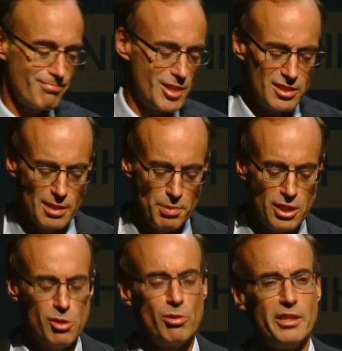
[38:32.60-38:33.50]
just a
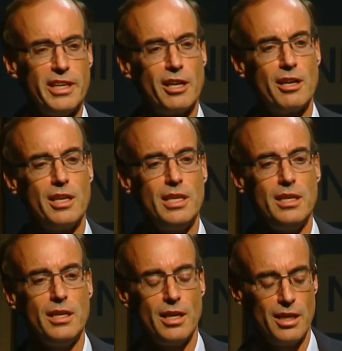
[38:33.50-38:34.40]

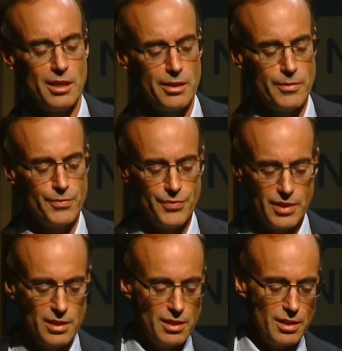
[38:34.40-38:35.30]
peculiarity of
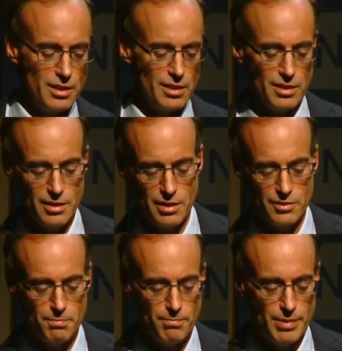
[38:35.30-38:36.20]
the, the,
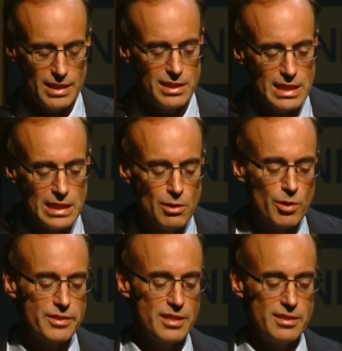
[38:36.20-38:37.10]
this BICD,
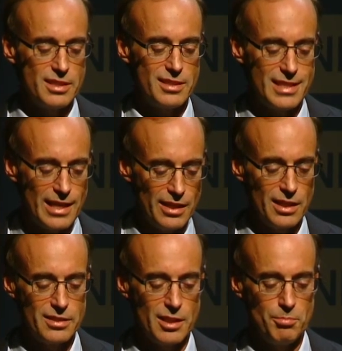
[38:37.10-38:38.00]
or is this
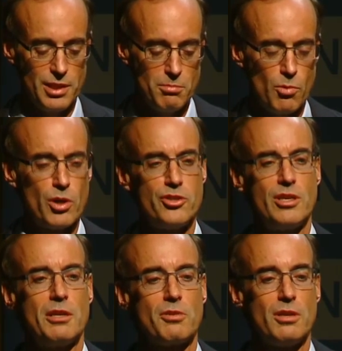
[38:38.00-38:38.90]
telling us something more
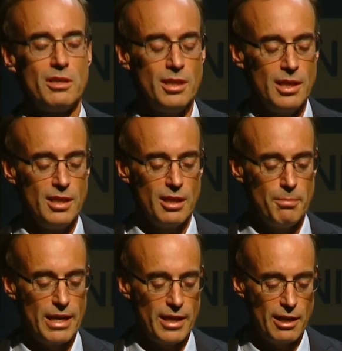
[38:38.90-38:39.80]
general
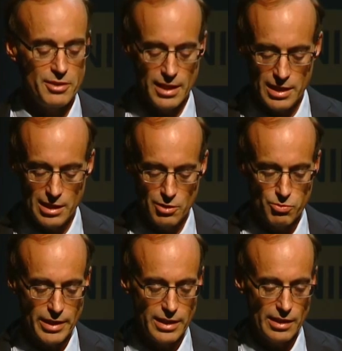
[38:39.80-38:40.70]
about how dynein
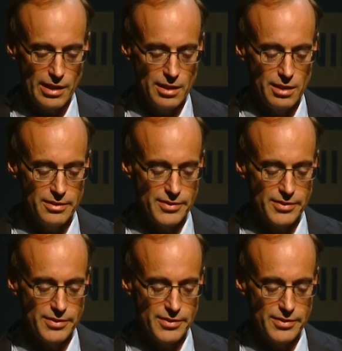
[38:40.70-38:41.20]
is regulated in